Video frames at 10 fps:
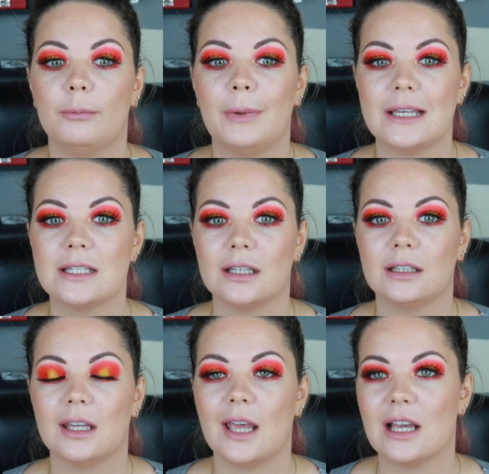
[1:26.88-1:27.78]

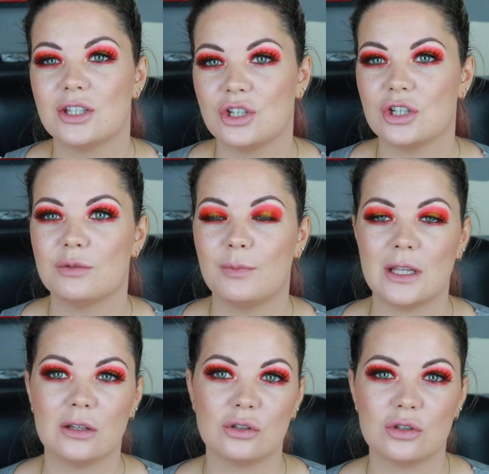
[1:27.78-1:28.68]
basically has just
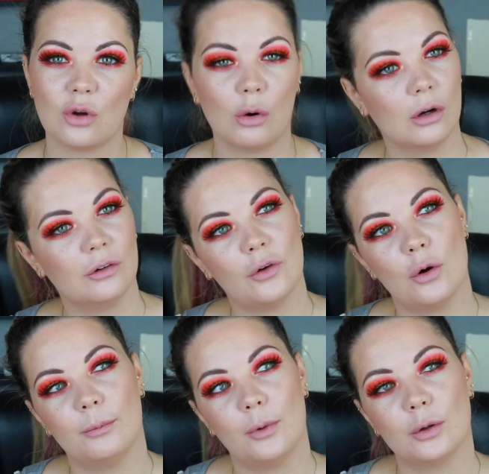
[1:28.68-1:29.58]
been sort of
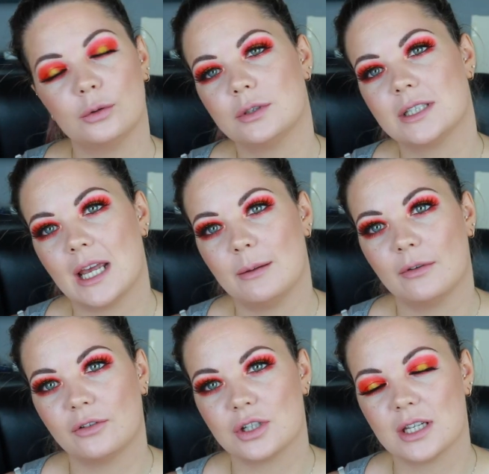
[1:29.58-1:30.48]
on borrowed time
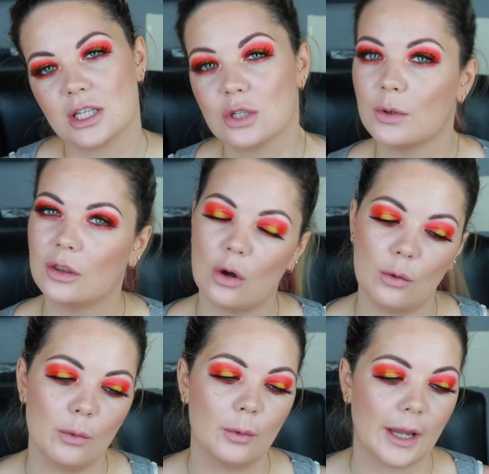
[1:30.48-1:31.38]
ever since. We
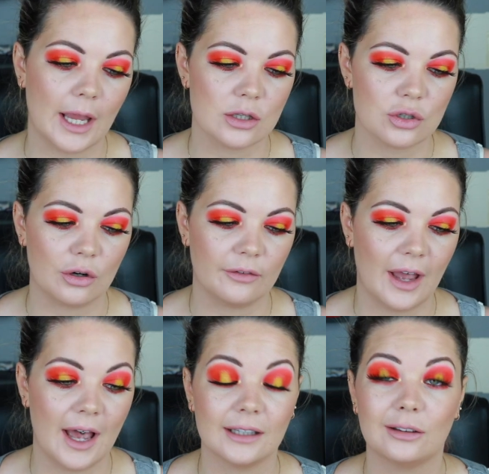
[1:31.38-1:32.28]
thought we were getting sort of a
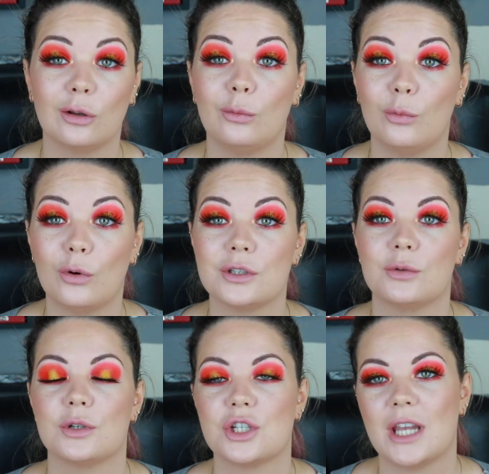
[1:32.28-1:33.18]
handle on what
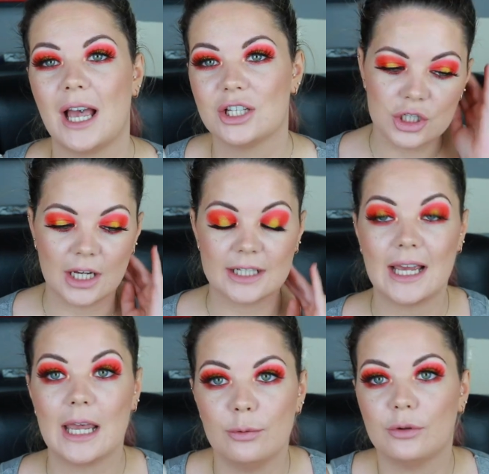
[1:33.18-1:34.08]
it was she had. She had
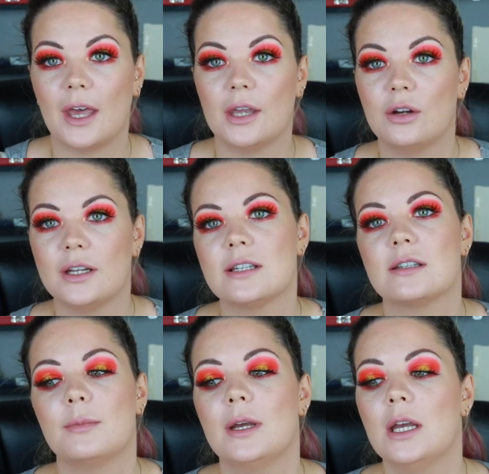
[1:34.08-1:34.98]

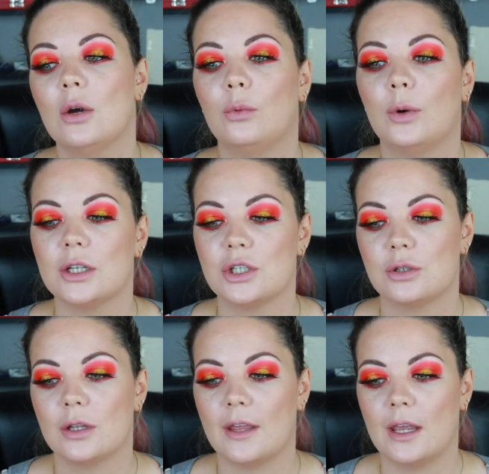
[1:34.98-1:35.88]
hypothyroidism,
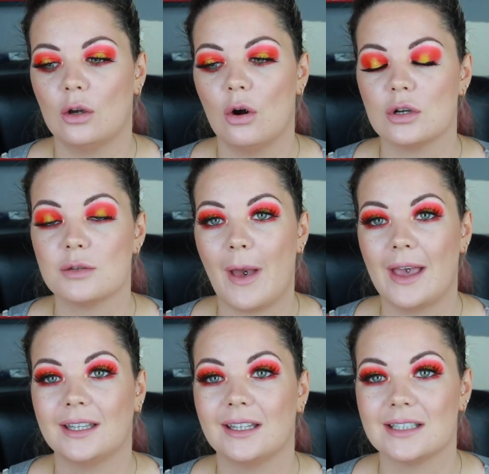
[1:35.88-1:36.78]
which then caused
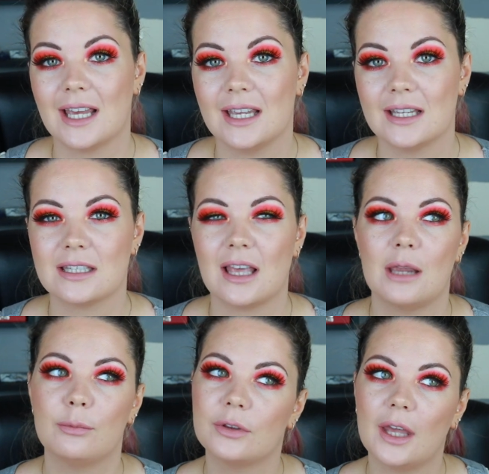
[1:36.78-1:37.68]
pancreatitis. The
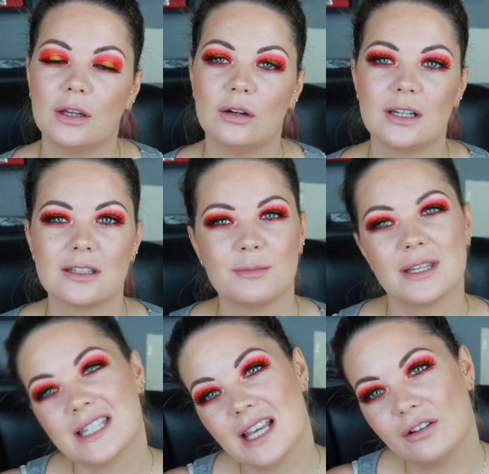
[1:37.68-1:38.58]
hypothyroidism
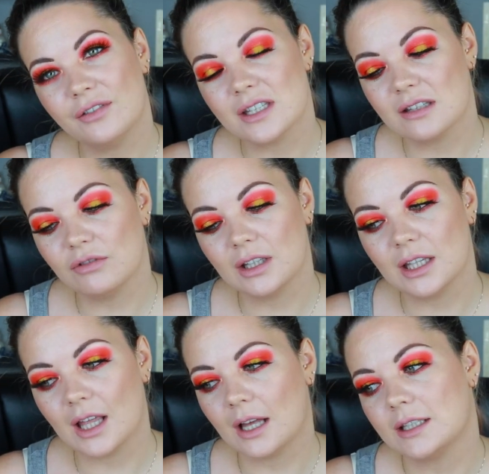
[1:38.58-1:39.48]
itself isn't
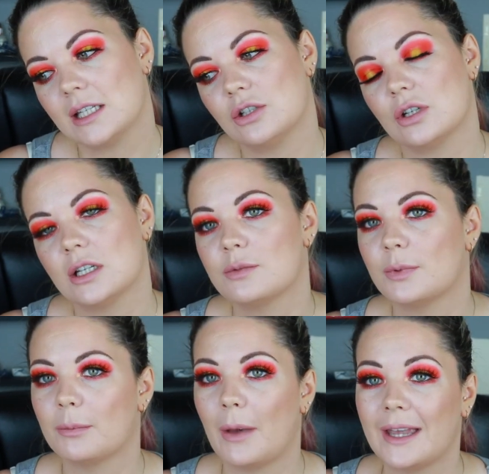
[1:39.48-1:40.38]
really that dangerous,
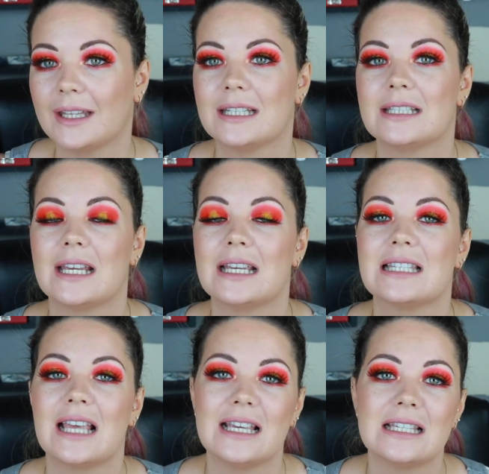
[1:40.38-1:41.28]
but the
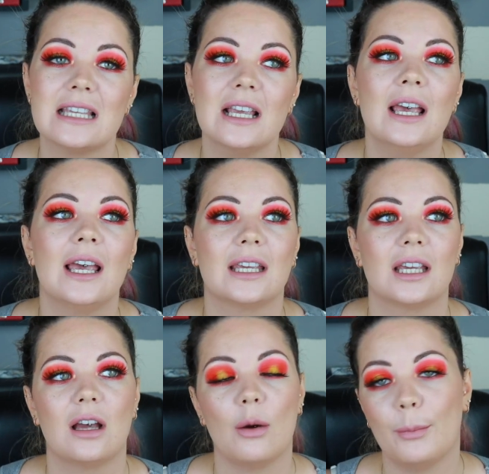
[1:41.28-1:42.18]
pancreatitis is. It
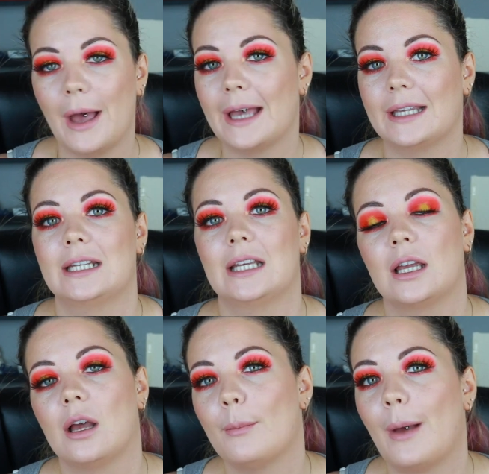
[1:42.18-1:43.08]
can come back and it
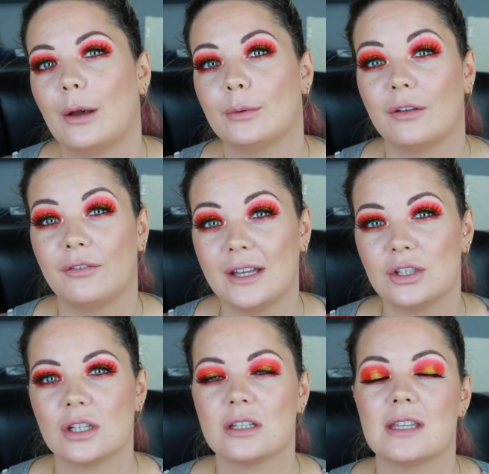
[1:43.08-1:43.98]
can come back with a
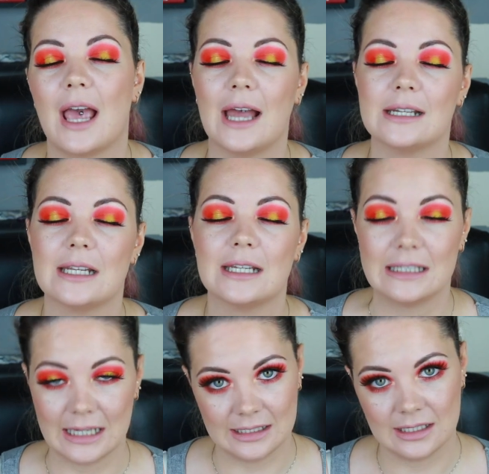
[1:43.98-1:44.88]
vengeance, and it
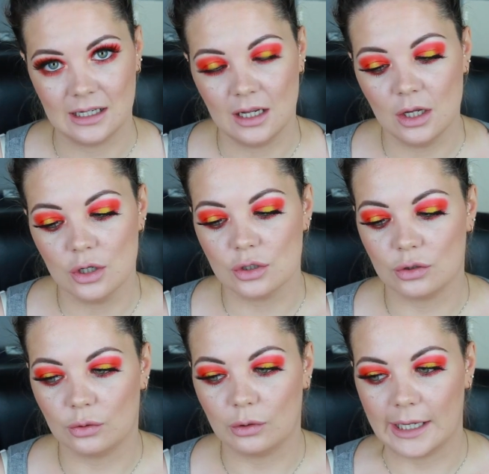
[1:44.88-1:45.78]
did.
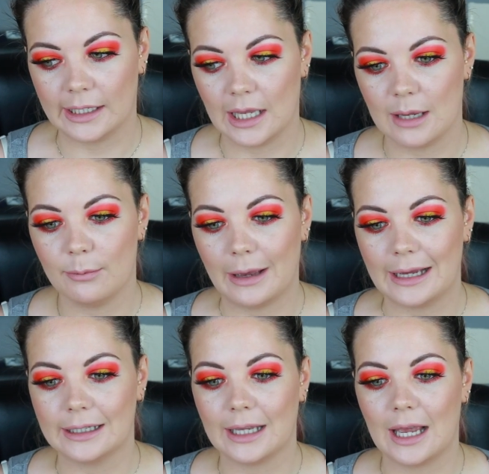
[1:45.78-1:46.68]
So it came
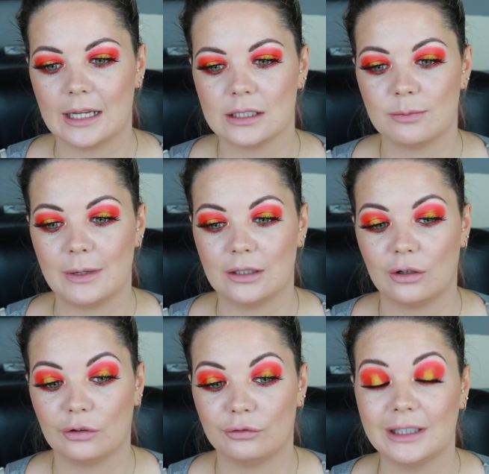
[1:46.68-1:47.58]
back and made
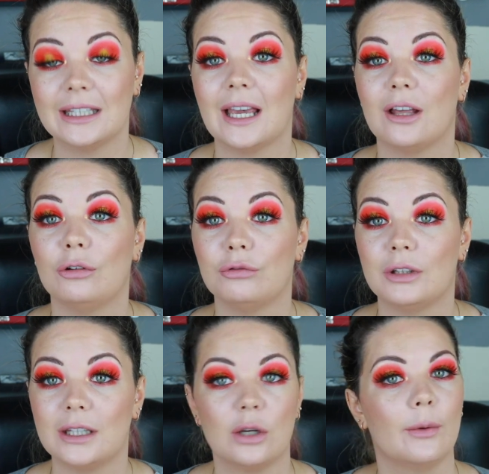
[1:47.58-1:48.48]
her really ill
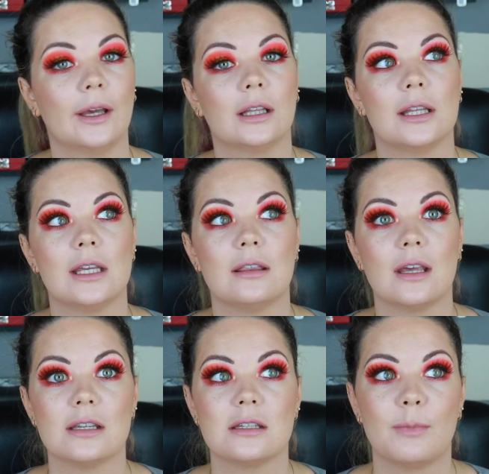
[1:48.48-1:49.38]
really quickly
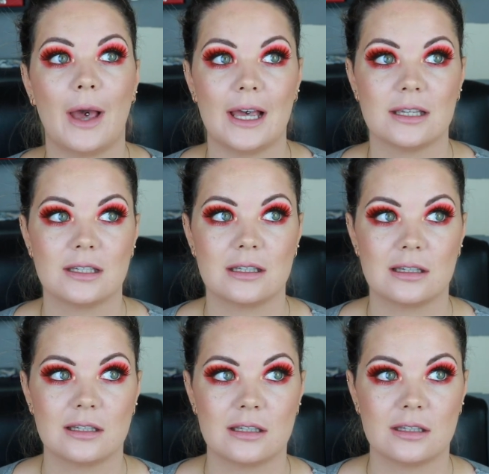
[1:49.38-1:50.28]
this past
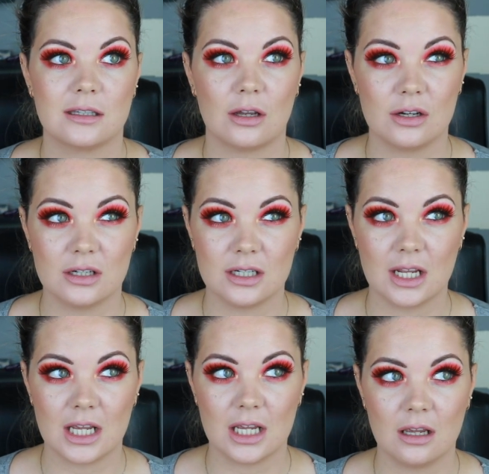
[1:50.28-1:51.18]

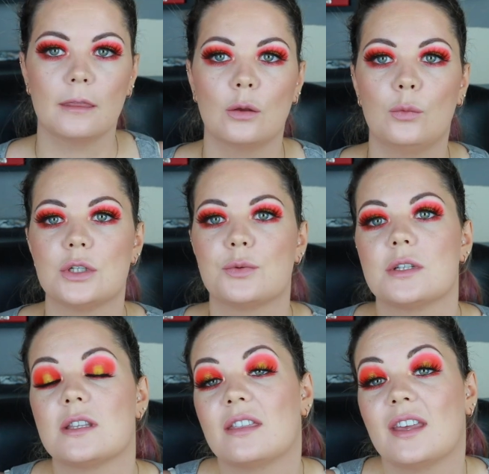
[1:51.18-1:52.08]
Sunday which
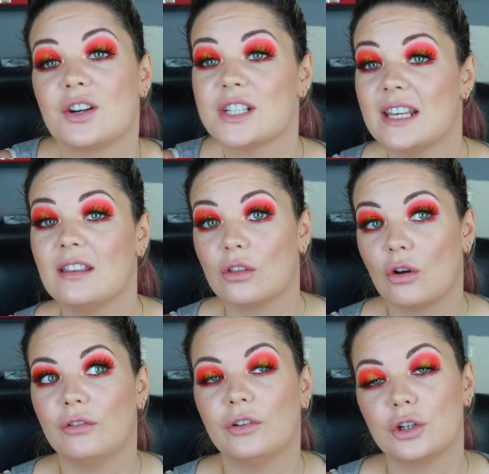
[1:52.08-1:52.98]
was the 13th
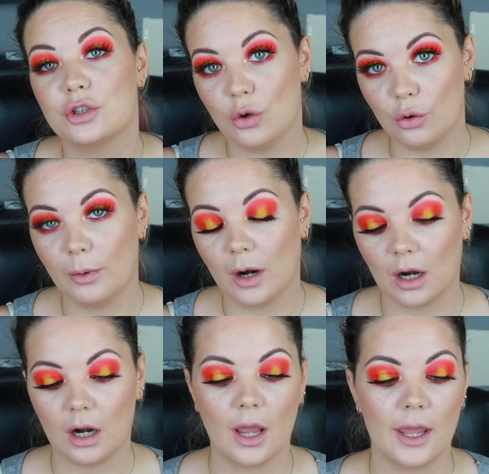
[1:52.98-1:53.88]
of
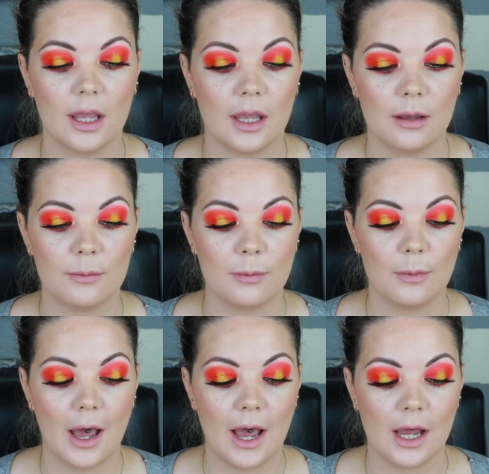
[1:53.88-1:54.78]
October
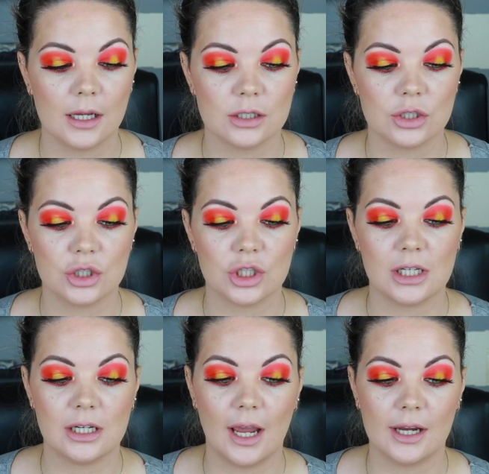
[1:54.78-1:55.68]
um, and
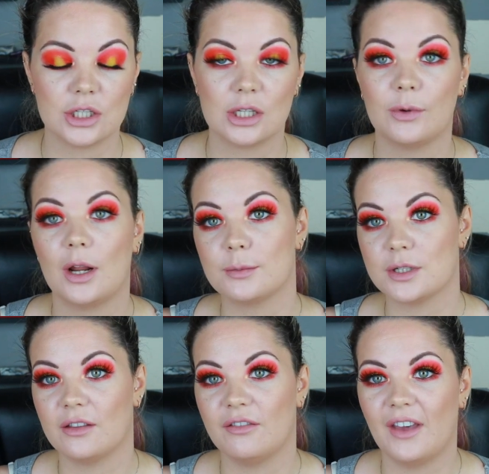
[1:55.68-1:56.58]
she actually went up
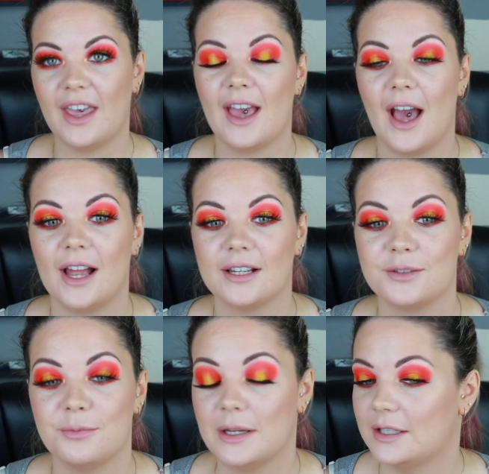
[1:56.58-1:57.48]
to the vet
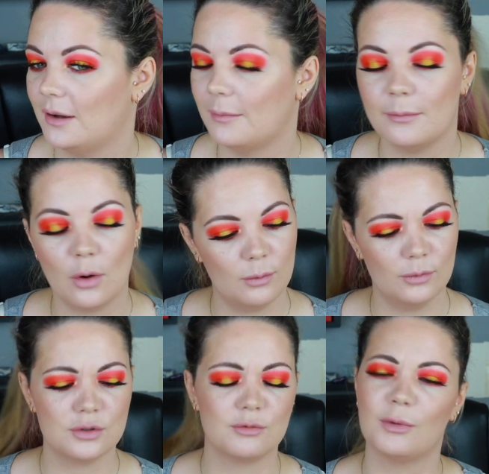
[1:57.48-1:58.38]
and made an
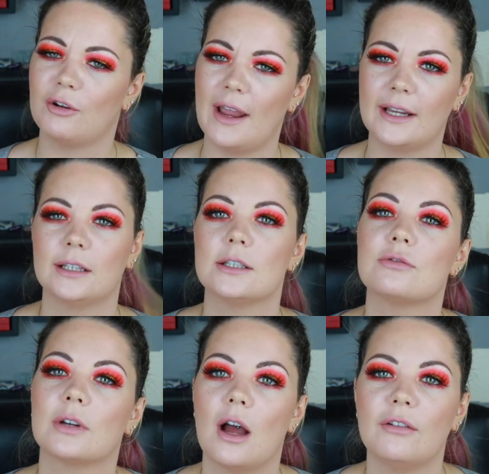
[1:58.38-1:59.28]
almost
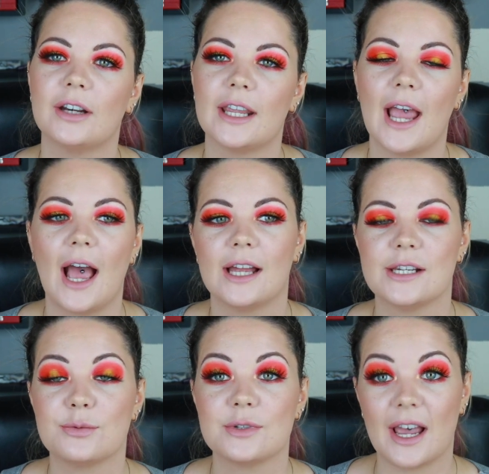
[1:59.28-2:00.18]
miraculous recovery
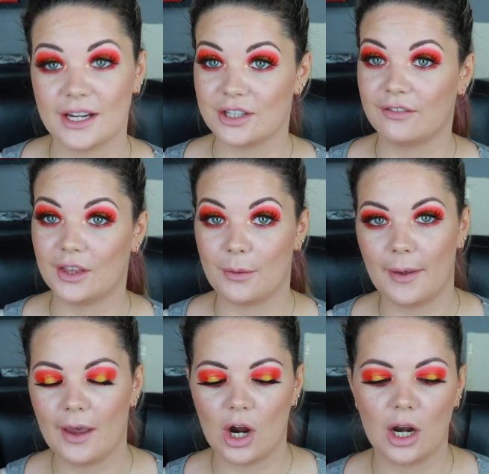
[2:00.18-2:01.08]
and was actually feeling
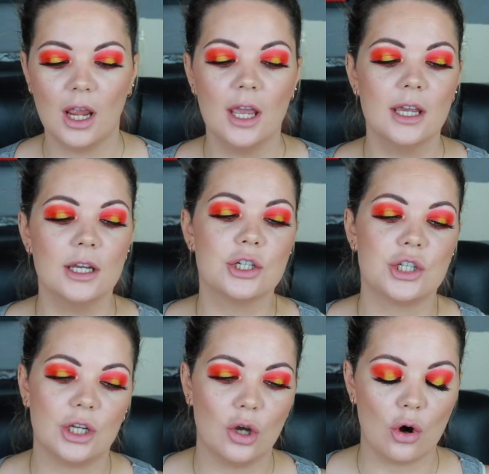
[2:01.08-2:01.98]
better.
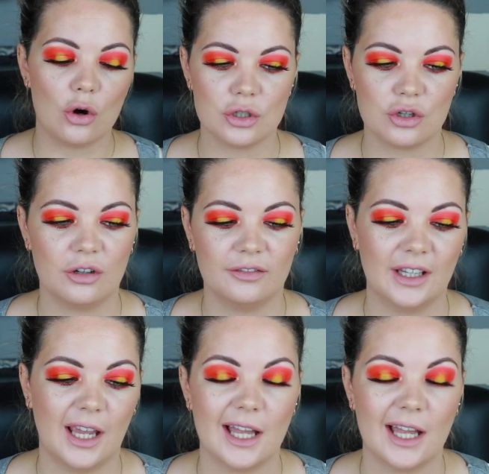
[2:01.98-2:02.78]
She got sort of like